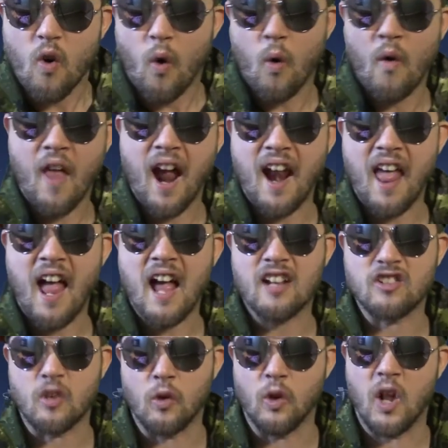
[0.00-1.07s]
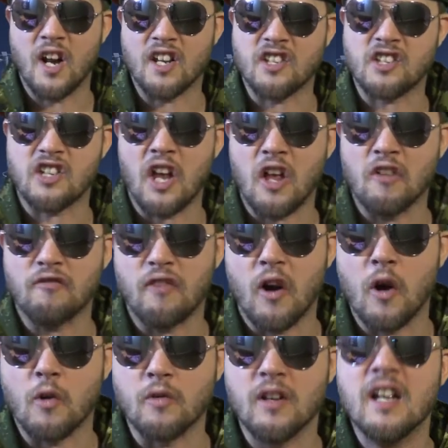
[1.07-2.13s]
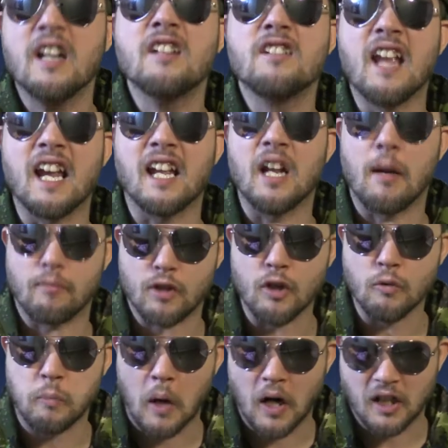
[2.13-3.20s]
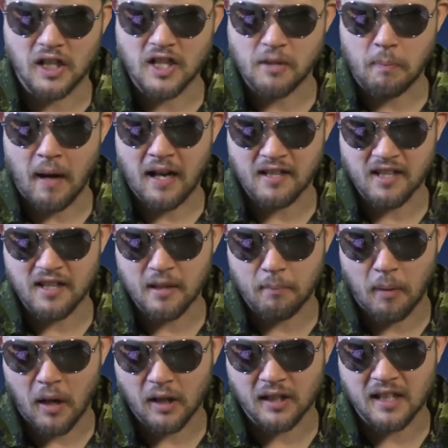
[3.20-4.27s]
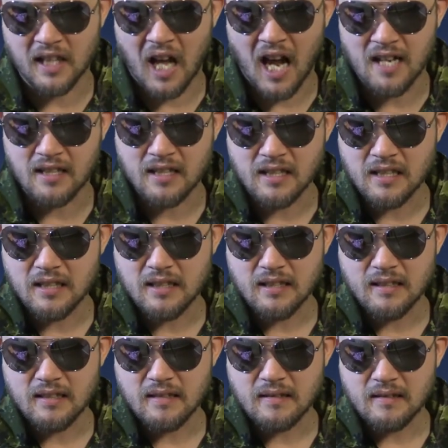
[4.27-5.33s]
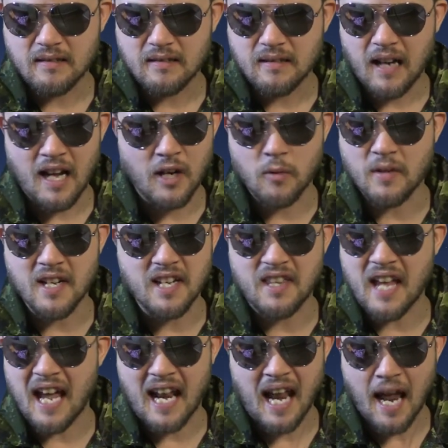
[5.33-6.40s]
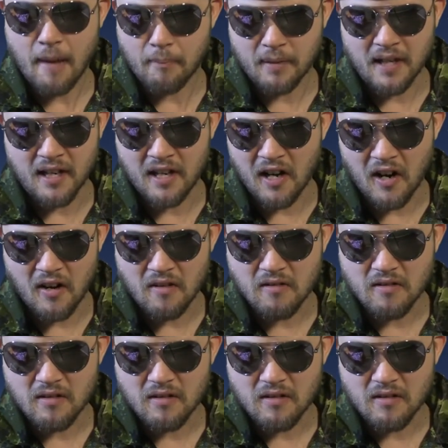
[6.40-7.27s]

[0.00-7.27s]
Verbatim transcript: Or that asshole on a cell phone taking up two parking spots in the parking lot. I don't need that happening here.